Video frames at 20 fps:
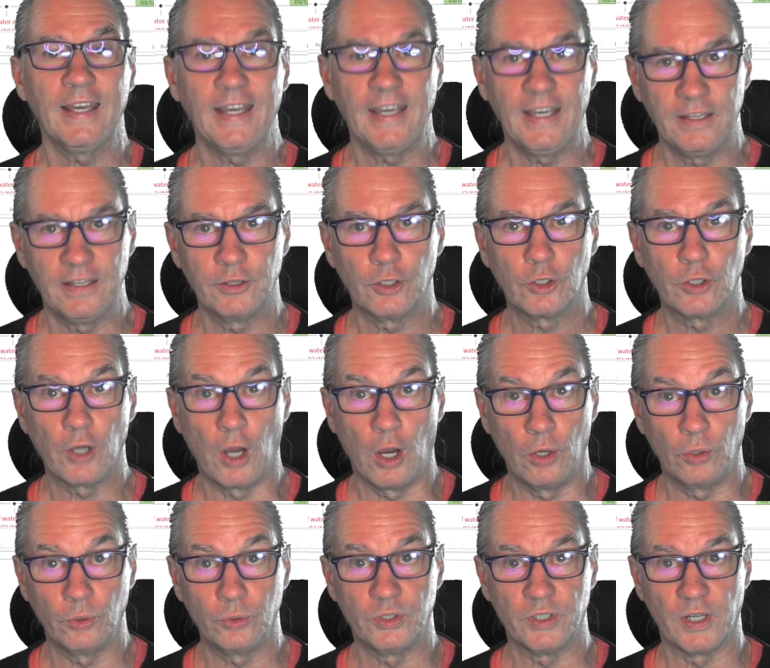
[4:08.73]
In the
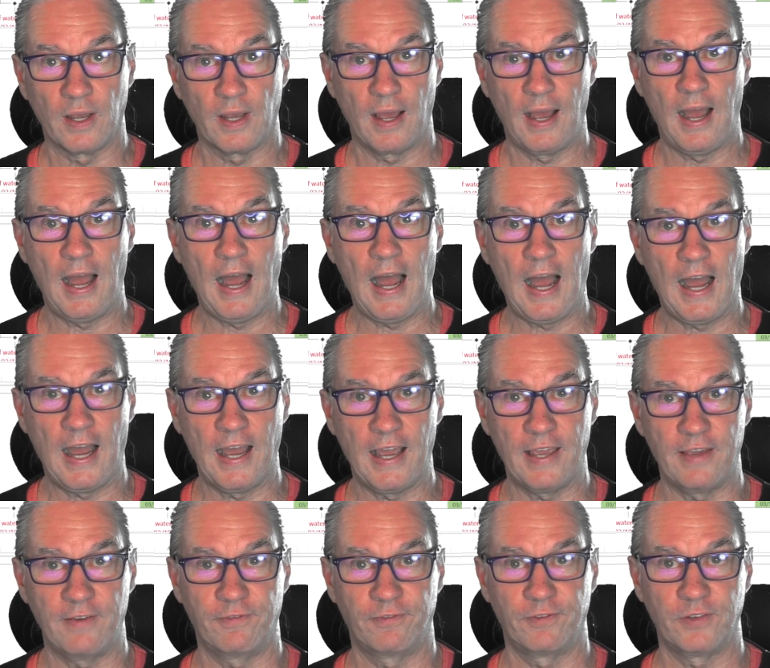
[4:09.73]
code,
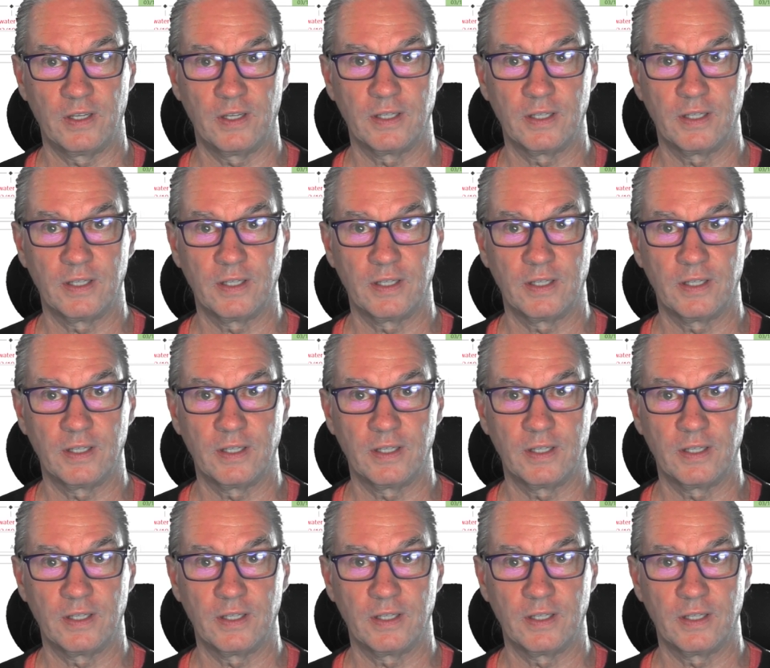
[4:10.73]
I've